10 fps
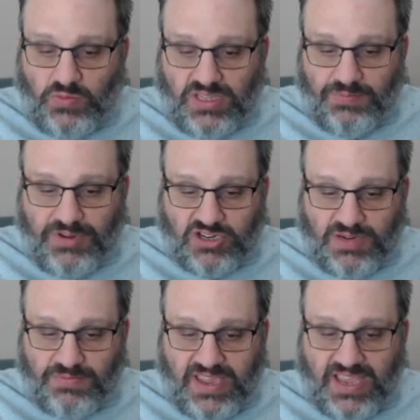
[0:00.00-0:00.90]
when the
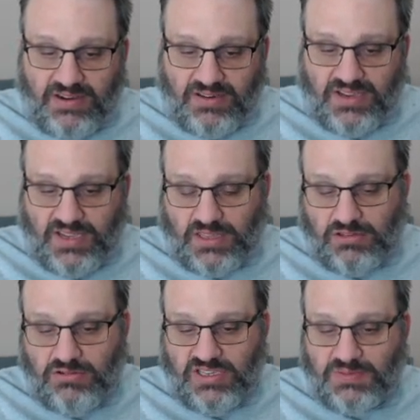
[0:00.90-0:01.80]
bishop can't get
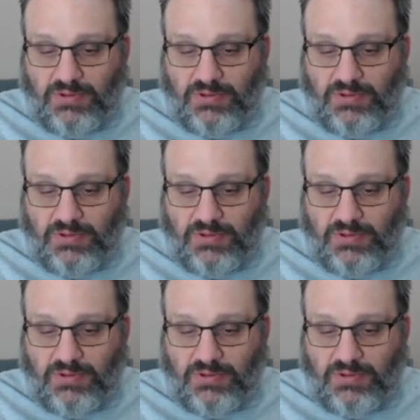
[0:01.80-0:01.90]
through these